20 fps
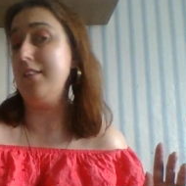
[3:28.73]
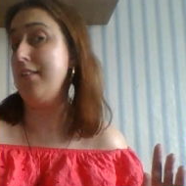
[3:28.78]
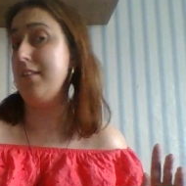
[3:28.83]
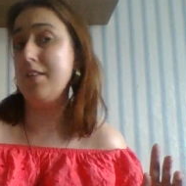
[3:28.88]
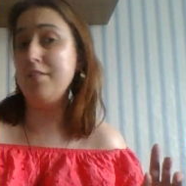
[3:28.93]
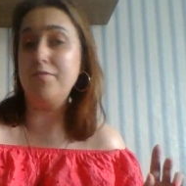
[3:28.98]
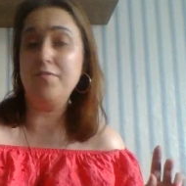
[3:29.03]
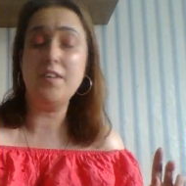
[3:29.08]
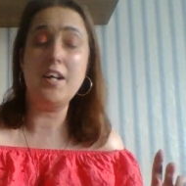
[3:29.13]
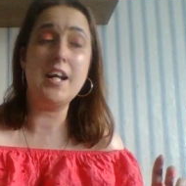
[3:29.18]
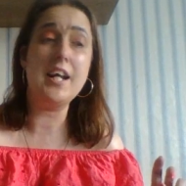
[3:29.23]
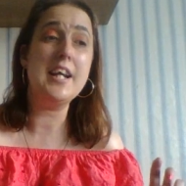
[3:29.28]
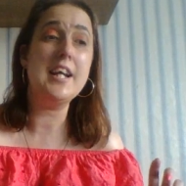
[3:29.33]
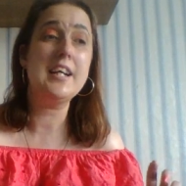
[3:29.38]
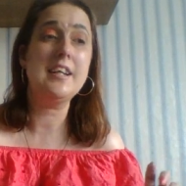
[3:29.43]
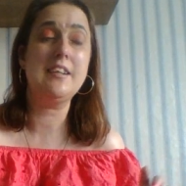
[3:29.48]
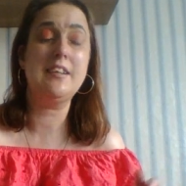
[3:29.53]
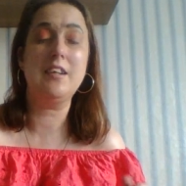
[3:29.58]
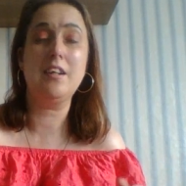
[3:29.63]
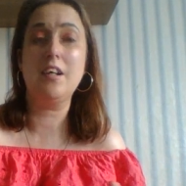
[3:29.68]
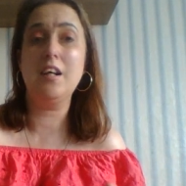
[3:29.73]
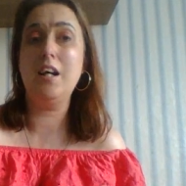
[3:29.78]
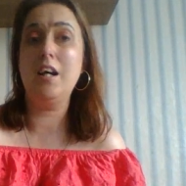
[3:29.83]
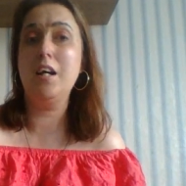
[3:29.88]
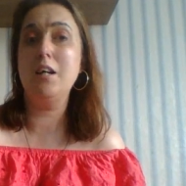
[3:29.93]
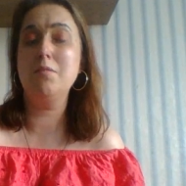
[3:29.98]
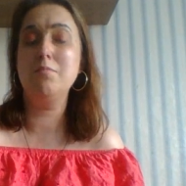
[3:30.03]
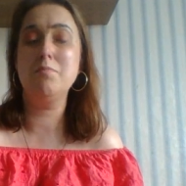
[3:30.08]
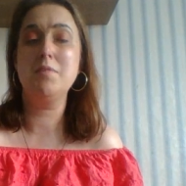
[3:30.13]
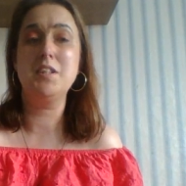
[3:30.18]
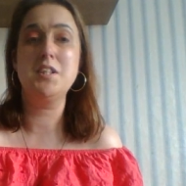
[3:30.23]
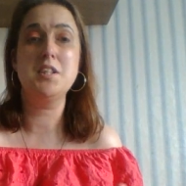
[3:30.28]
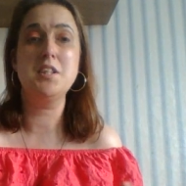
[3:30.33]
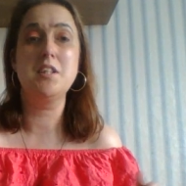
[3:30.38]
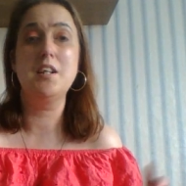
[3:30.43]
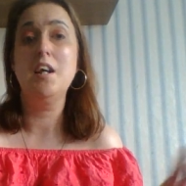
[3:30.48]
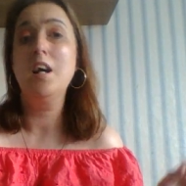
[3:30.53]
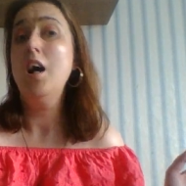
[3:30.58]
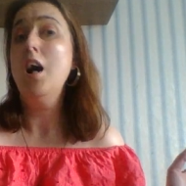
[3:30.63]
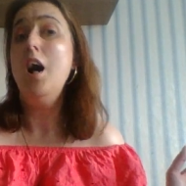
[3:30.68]
the Vic, um, which
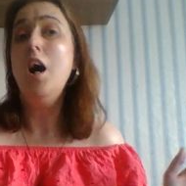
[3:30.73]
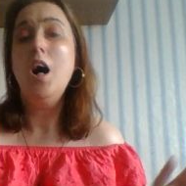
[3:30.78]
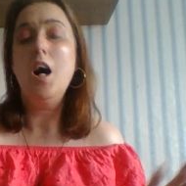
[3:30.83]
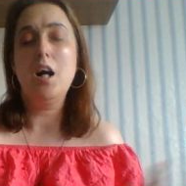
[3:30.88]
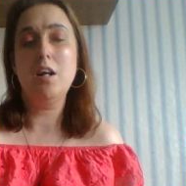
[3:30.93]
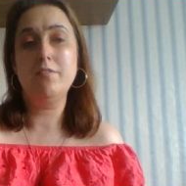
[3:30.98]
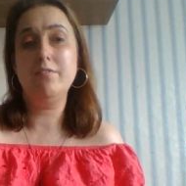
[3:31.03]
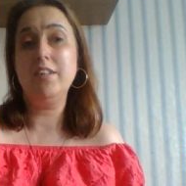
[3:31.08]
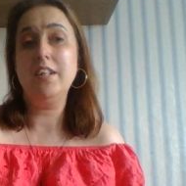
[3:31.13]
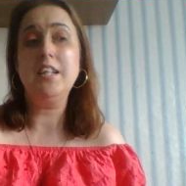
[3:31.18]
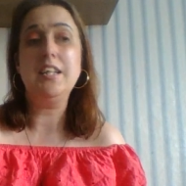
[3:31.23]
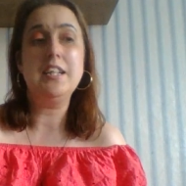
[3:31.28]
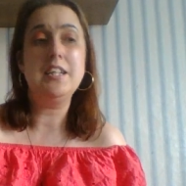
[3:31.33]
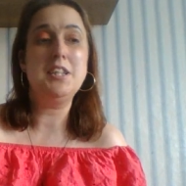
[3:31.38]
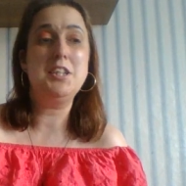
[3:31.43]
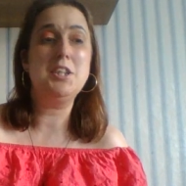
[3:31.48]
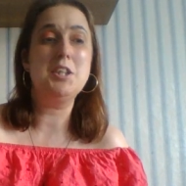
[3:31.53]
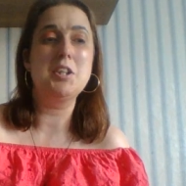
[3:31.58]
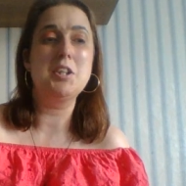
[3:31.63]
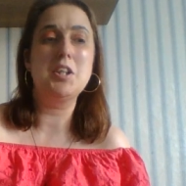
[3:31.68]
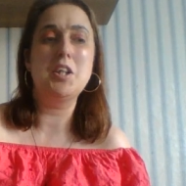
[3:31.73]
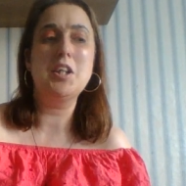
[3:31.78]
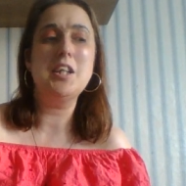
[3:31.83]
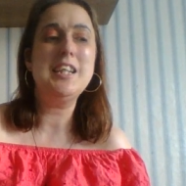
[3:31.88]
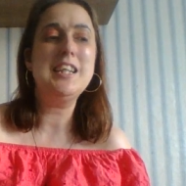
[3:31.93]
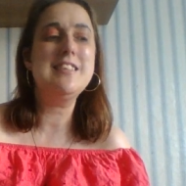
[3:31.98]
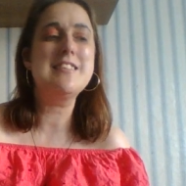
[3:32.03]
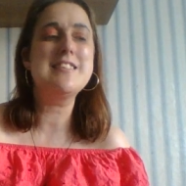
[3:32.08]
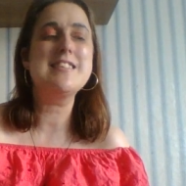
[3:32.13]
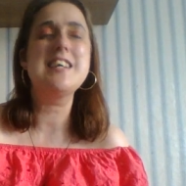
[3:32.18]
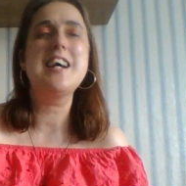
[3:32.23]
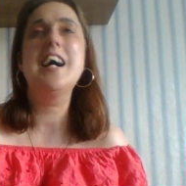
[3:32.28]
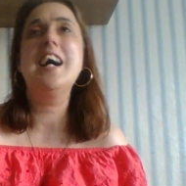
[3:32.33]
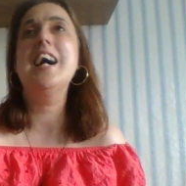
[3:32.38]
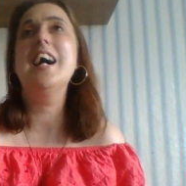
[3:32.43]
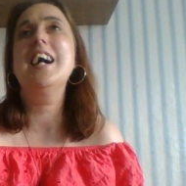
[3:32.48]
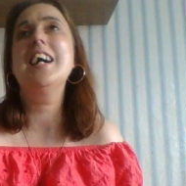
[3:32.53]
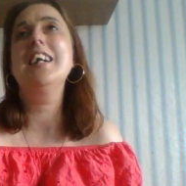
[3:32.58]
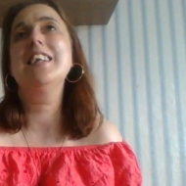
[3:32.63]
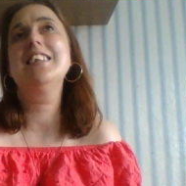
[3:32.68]
I, I really enjoyed.
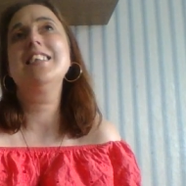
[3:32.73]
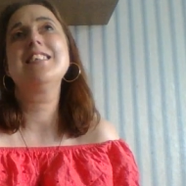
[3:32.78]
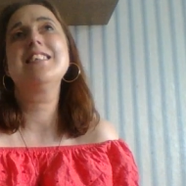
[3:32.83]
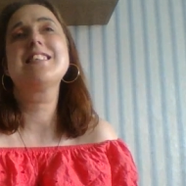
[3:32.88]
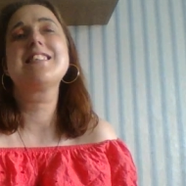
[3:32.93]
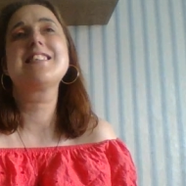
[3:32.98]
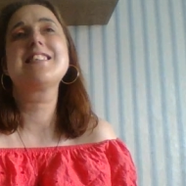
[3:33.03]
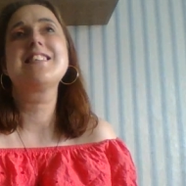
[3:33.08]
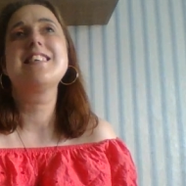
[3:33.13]
And